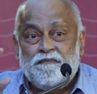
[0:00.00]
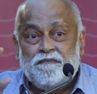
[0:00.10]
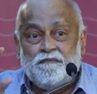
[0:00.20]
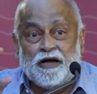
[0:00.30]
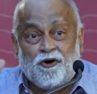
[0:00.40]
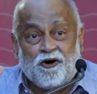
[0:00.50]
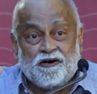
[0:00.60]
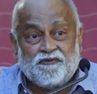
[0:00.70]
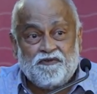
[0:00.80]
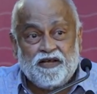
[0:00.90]

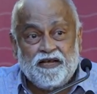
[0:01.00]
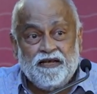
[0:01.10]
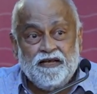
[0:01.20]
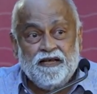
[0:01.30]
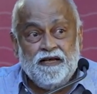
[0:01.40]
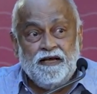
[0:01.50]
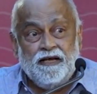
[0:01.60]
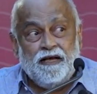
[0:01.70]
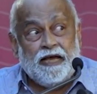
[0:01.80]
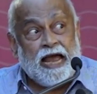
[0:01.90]
biography,
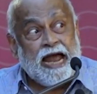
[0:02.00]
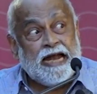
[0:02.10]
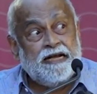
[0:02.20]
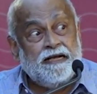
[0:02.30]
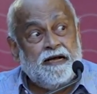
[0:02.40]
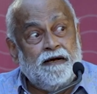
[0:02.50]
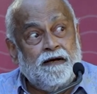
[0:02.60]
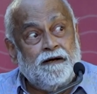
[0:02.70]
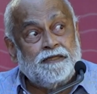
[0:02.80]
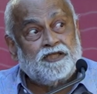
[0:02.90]
and,
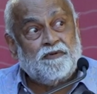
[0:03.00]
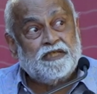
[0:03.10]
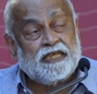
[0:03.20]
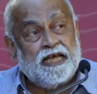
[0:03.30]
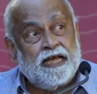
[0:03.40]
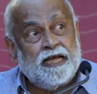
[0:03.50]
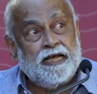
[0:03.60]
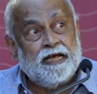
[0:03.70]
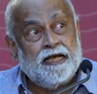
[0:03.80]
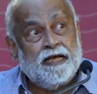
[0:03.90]
shall we say,
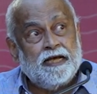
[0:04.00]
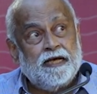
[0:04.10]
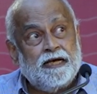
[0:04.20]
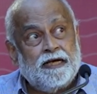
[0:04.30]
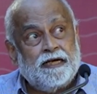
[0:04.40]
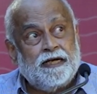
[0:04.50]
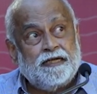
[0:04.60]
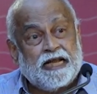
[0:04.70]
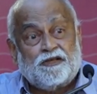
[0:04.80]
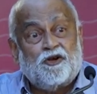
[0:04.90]

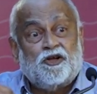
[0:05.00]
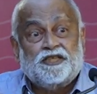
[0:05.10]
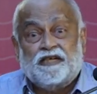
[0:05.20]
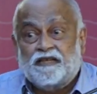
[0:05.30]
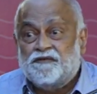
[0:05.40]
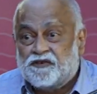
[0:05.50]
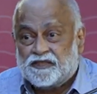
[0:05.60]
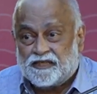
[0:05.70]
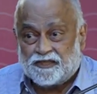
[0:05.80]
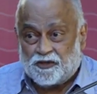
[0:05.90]
technological
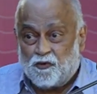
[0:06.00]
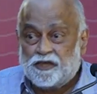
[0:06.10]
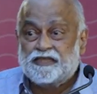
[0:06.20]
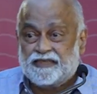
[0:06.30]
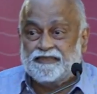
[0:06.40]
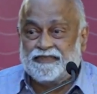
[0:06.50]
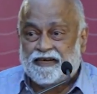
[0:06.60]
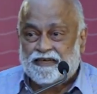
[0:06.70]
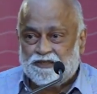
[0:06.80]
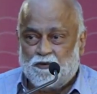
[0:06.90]
infrastructure. What is
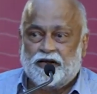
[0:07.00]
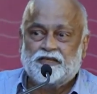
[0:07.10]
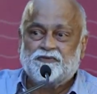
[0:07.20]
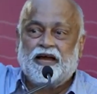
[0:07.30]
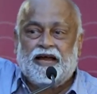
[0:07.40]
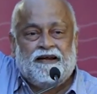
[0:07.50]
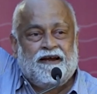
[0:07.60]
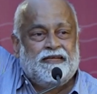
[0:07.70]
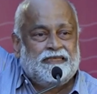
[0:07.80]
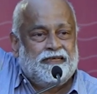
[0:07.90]
inside us? Why does my hand
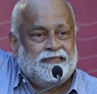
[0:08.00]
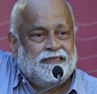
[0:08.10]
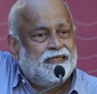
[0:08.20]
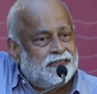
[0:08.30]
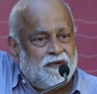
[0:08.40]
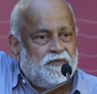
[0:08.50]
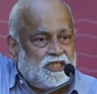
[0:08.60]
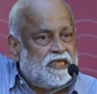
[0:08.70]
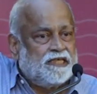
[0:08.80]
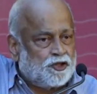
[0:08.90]
rise like this? It's a
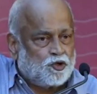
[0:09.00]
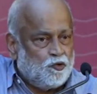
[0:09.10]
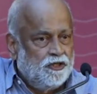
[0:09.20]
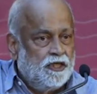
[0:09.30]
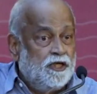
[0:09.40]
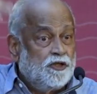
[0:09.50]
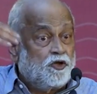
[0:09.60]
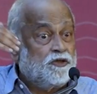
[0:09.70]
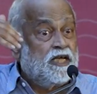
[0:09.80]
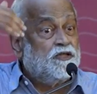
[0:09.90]
machine issue.
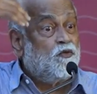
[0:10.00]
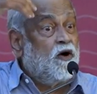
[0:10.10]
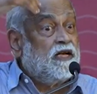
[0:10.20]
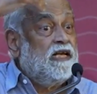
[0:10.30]
So there is one